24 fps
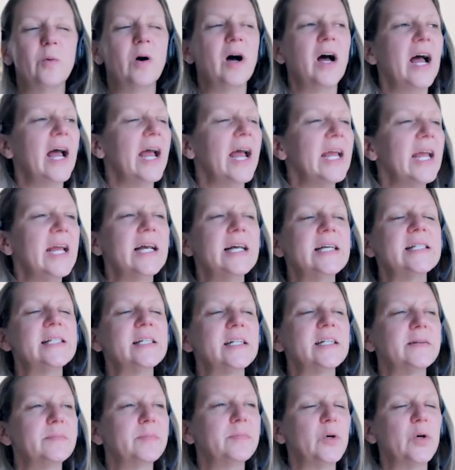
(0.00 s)
why is
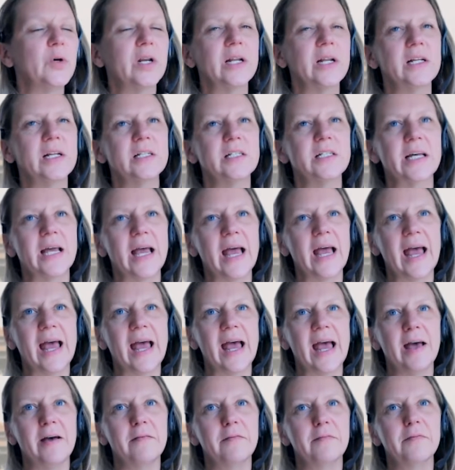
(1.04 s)
it important to
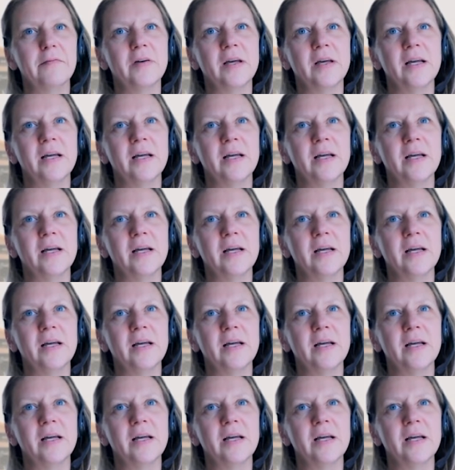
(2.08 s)
have